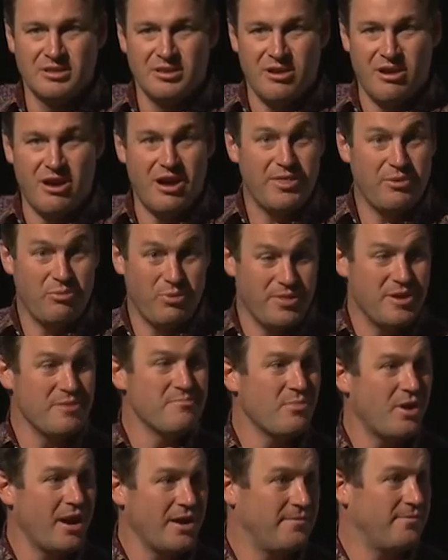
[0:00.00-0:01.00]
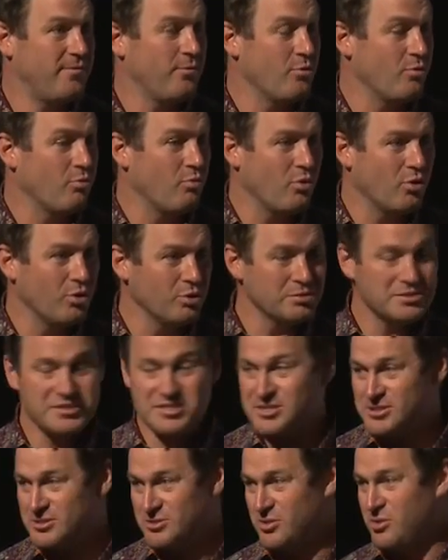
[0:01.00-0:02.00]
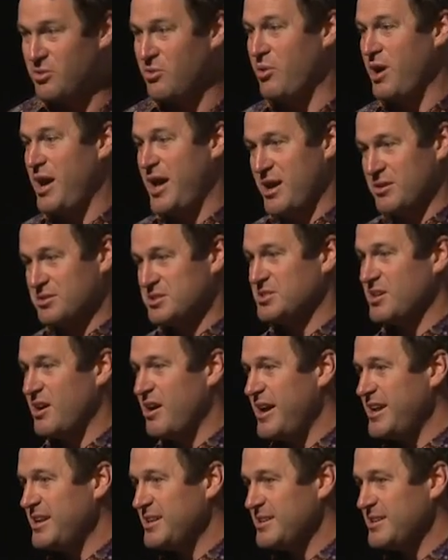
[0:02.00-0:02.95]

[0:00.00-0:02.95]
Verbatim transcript: either within my four walls or outside,